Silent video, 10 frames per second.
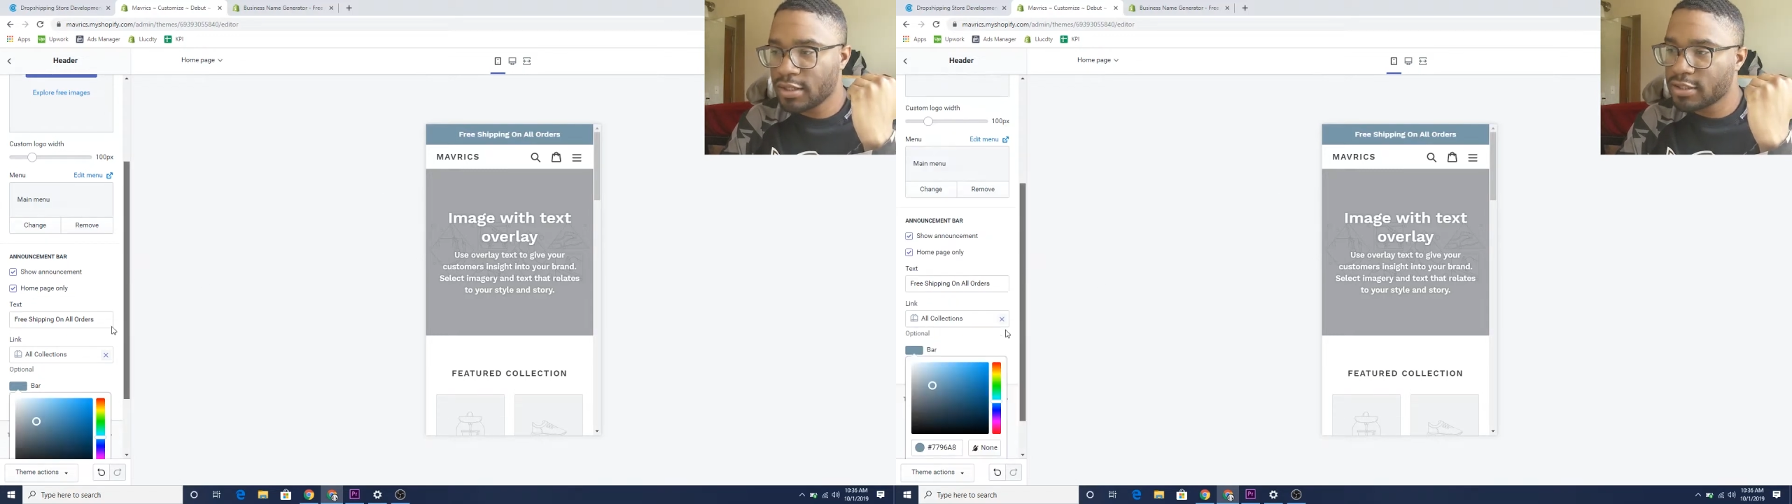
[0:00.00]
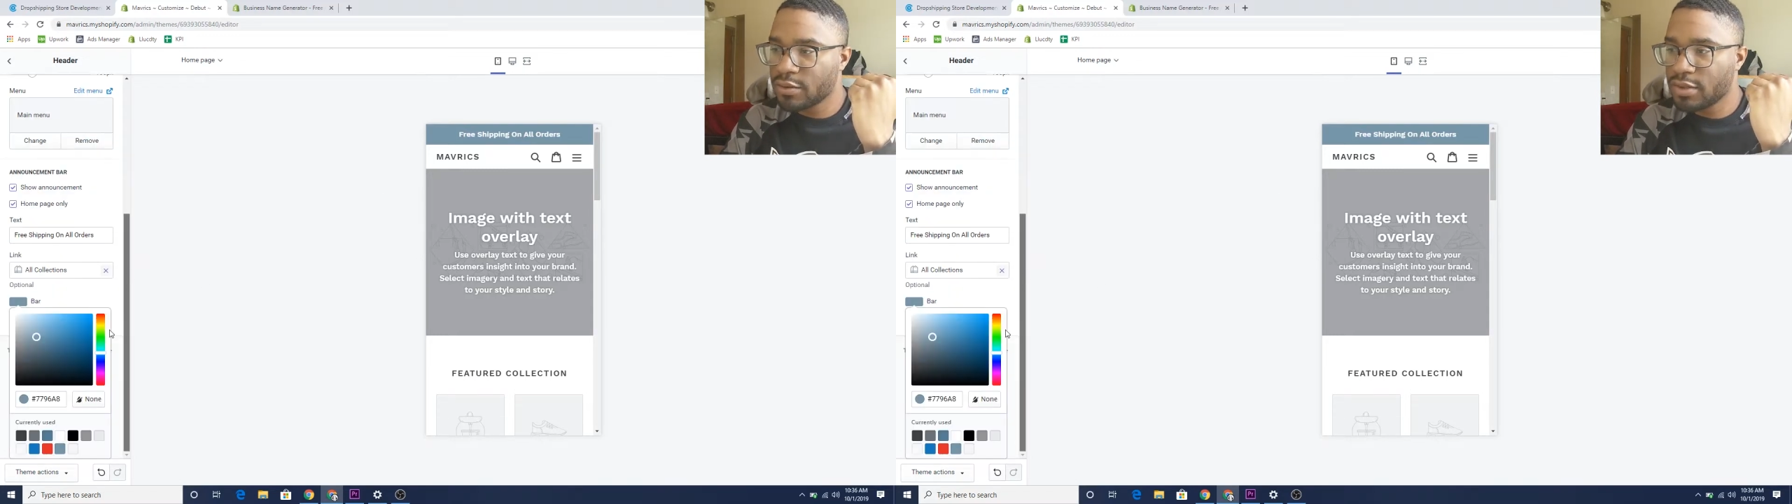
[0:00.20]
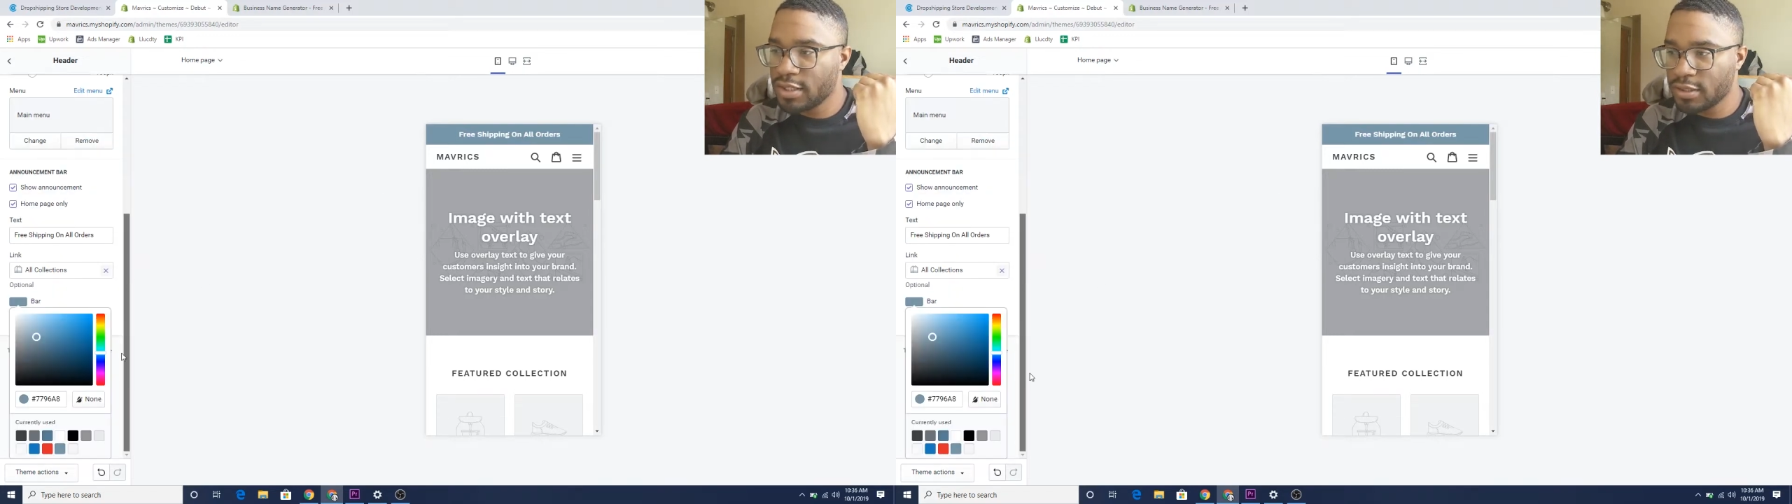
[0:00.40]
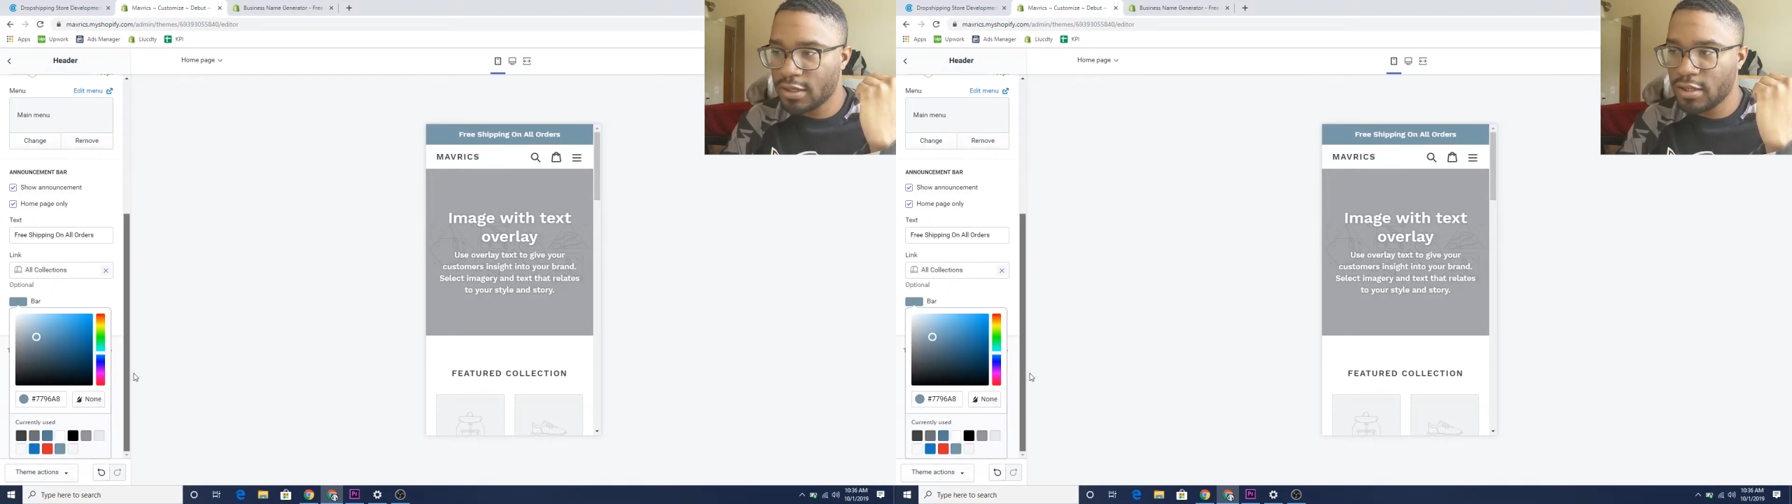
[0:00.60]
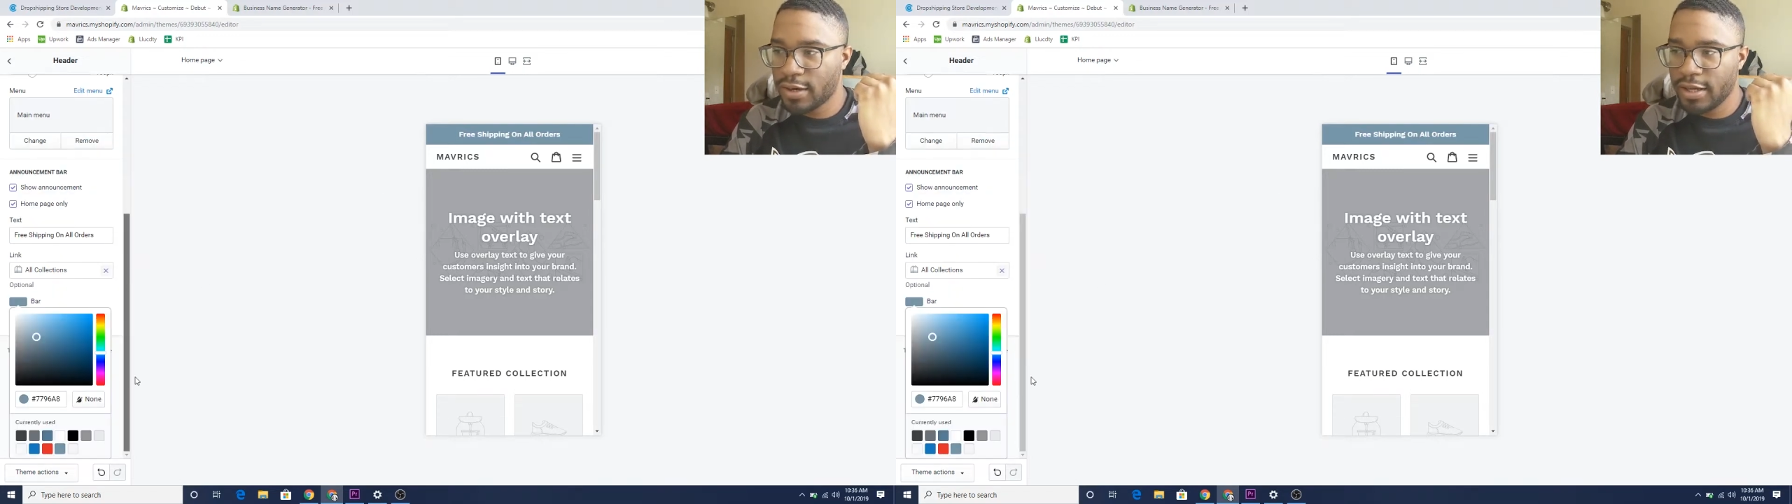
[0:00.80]
So this
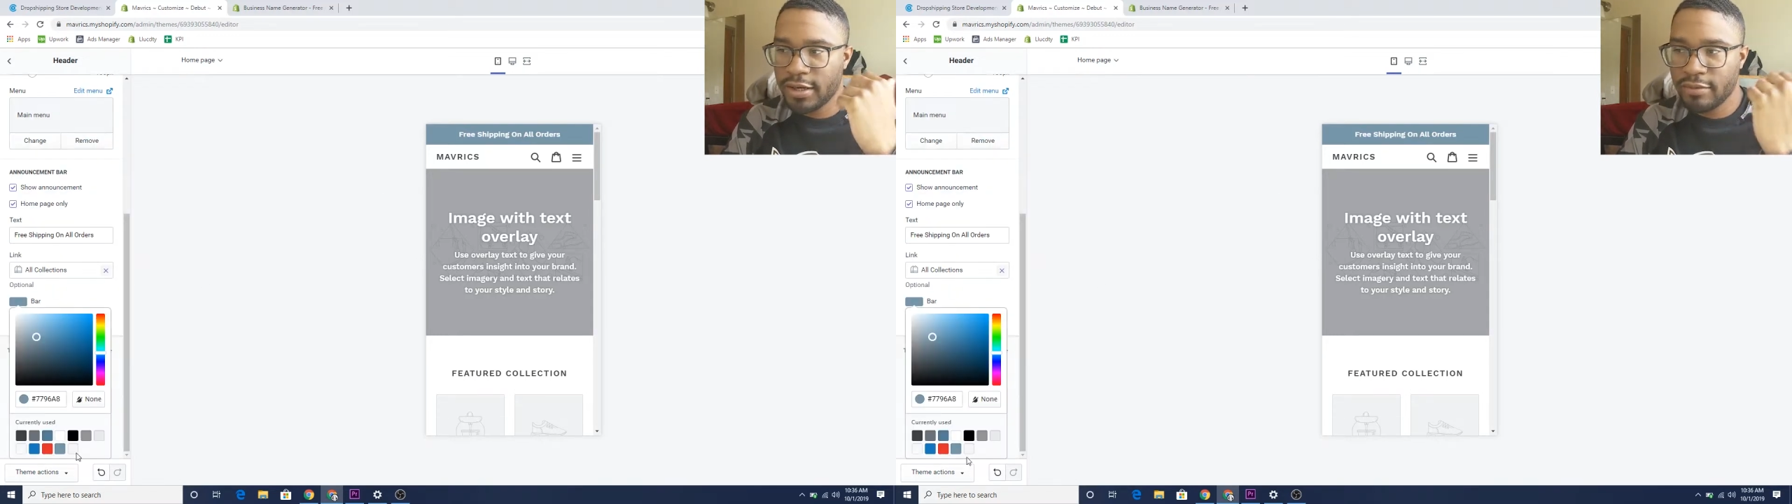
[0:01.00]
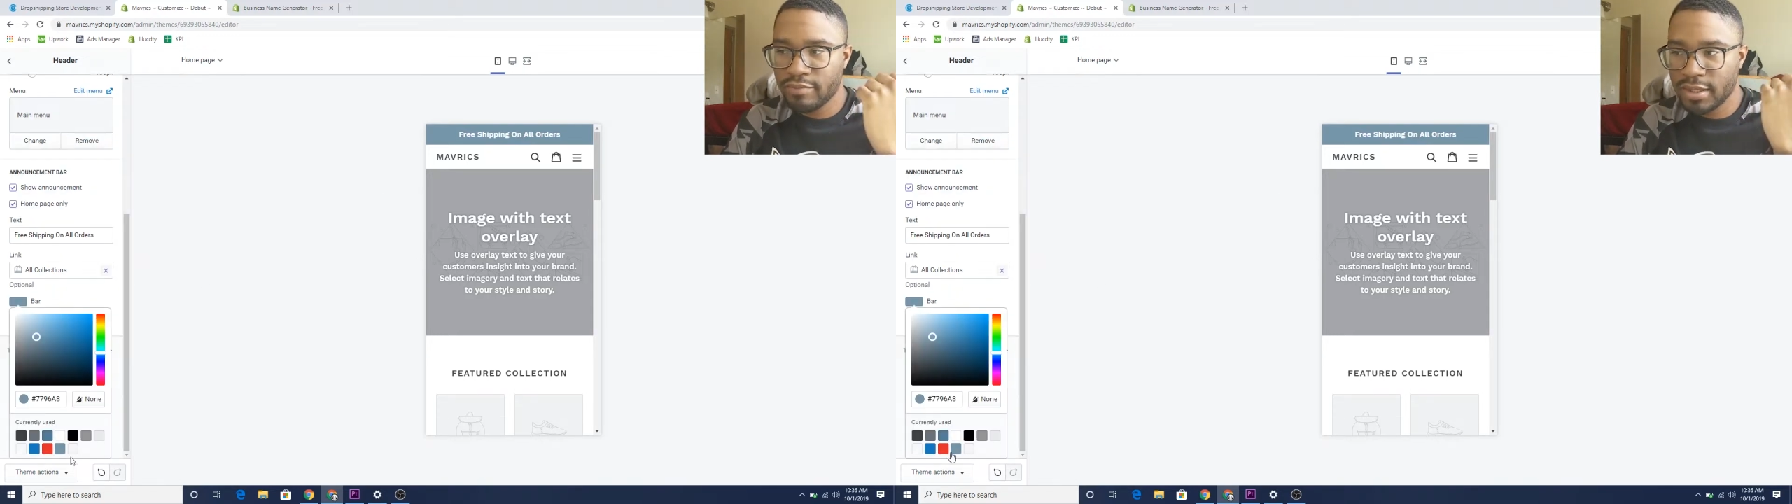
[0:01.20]
color right here